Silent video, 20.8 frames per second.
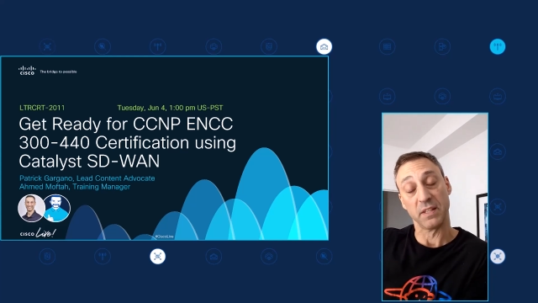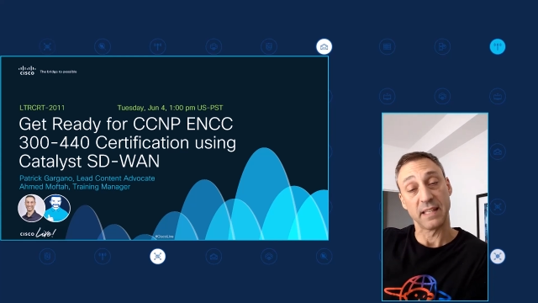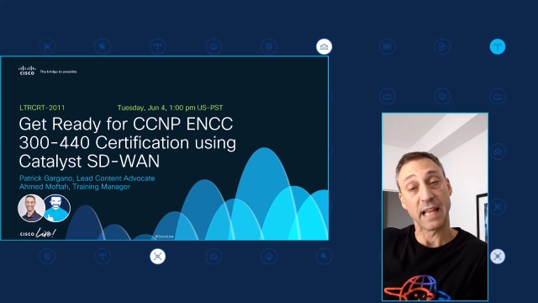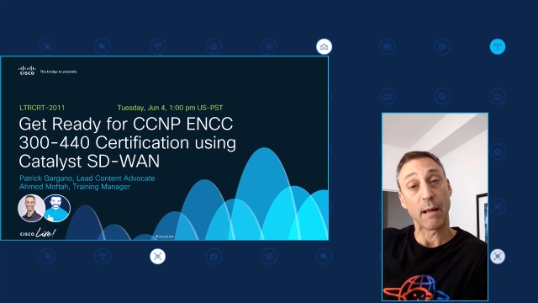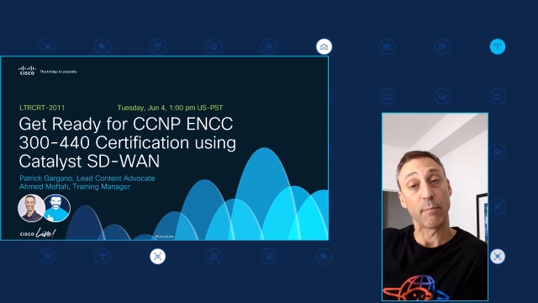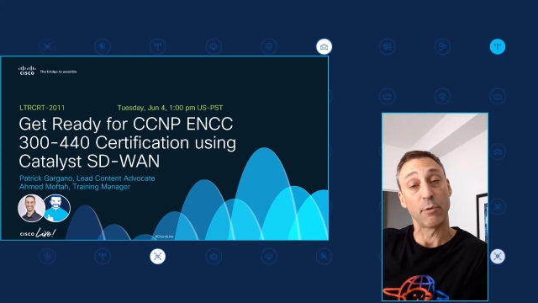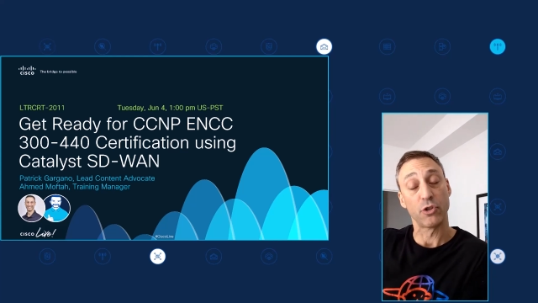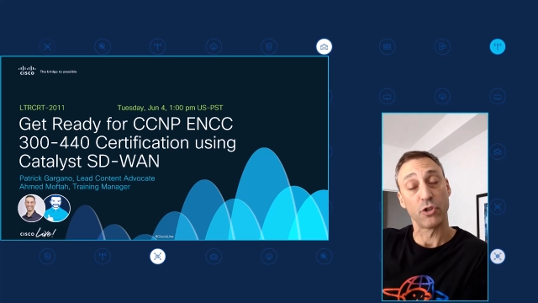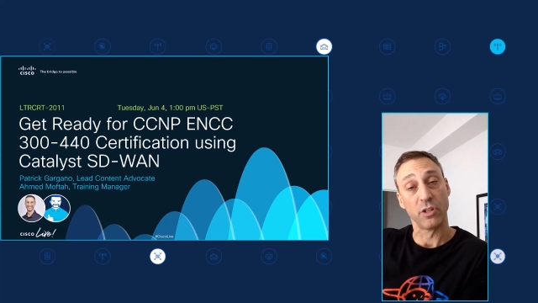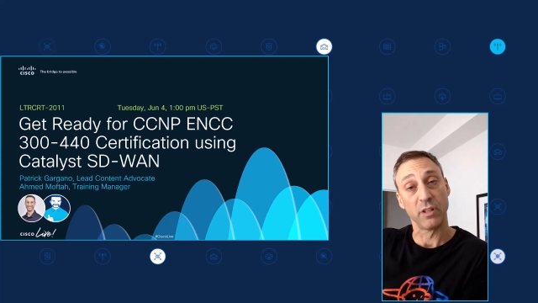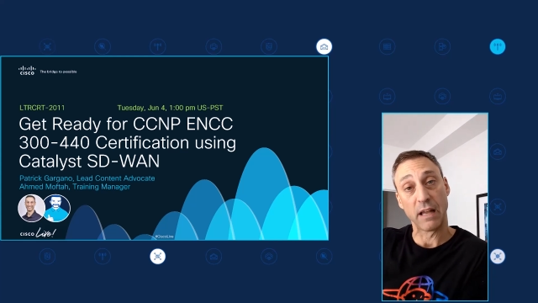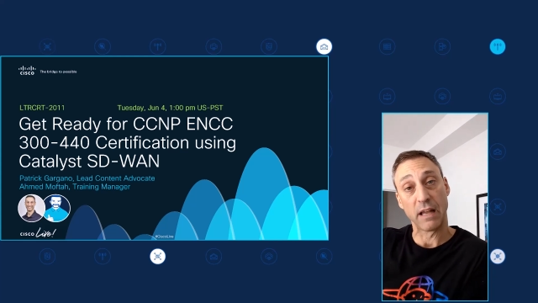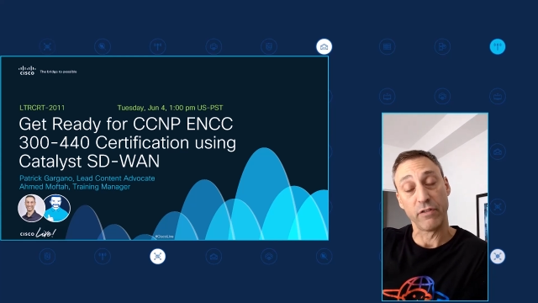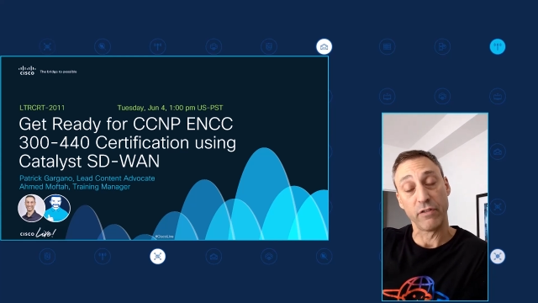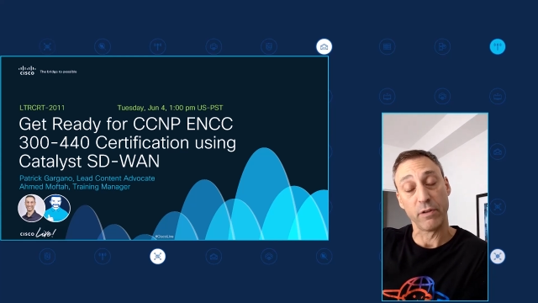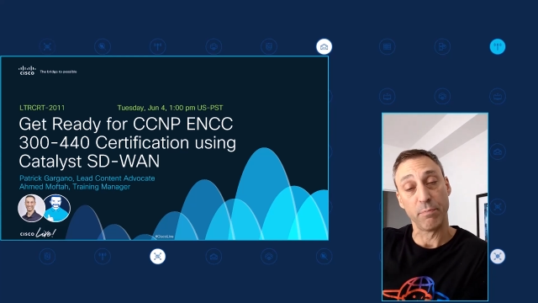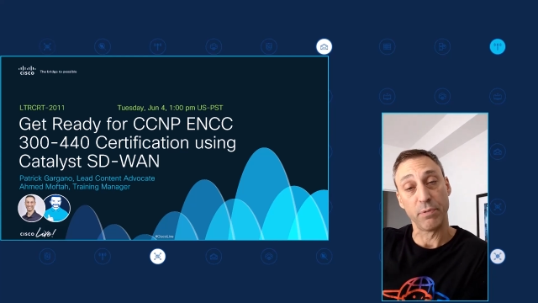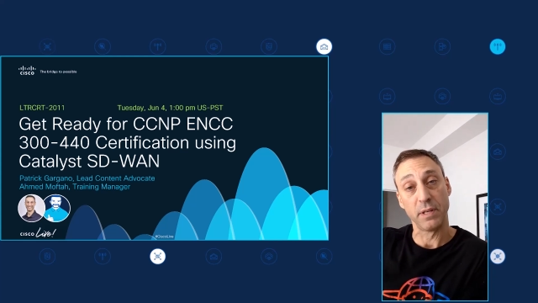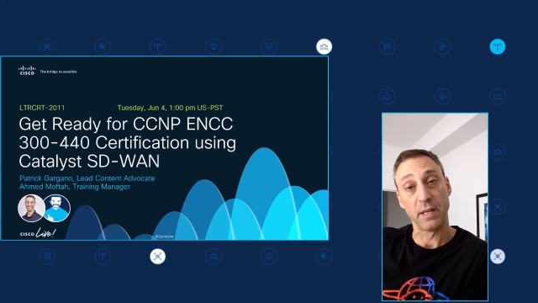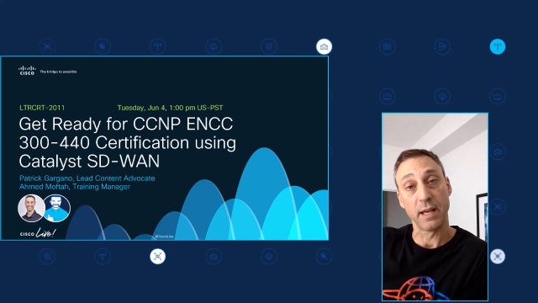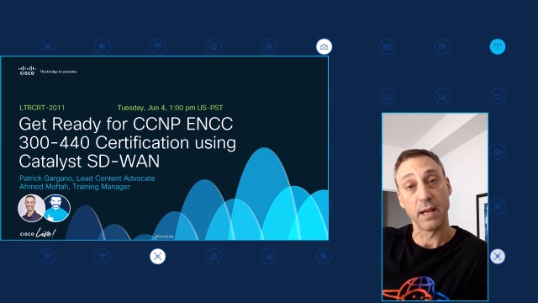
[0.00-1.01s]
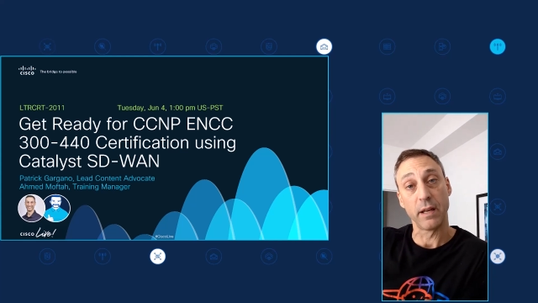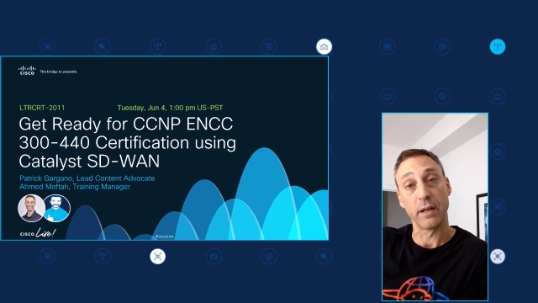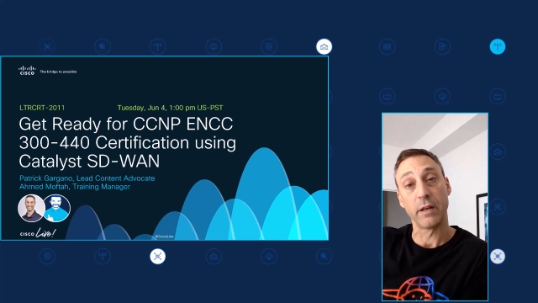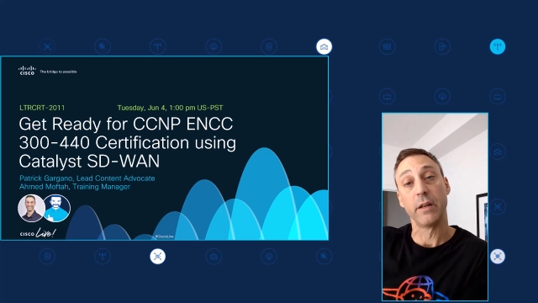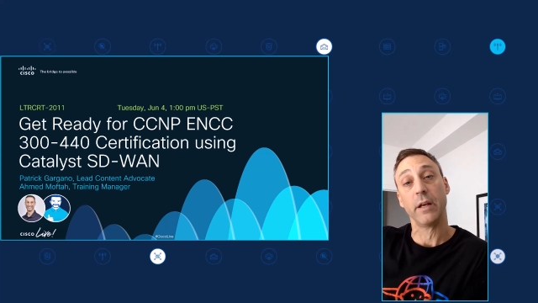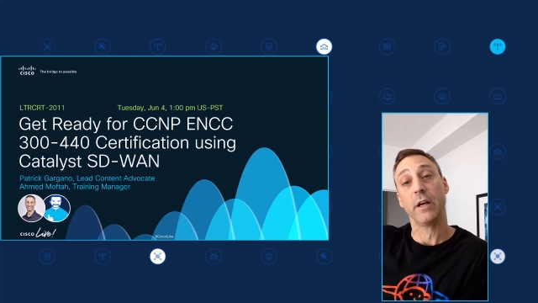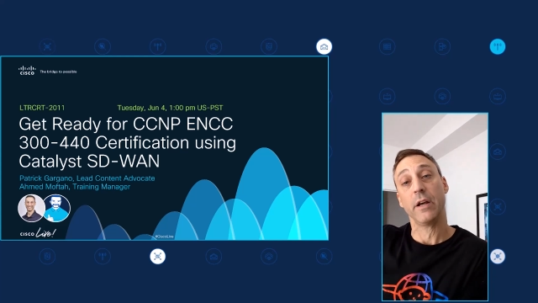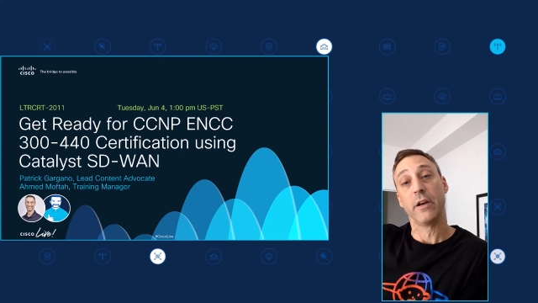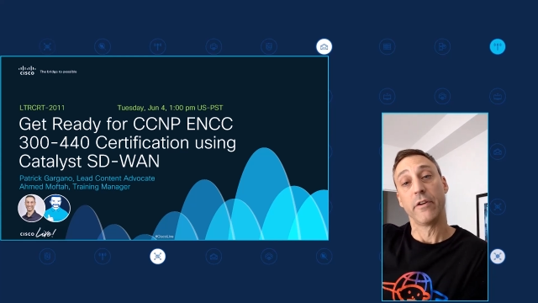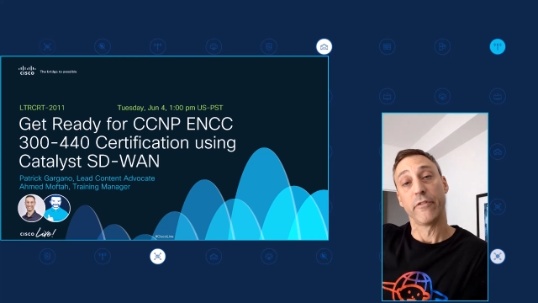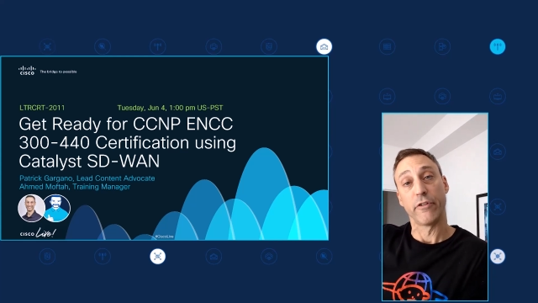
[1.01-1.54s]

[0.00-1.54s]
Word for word: establishing that VPN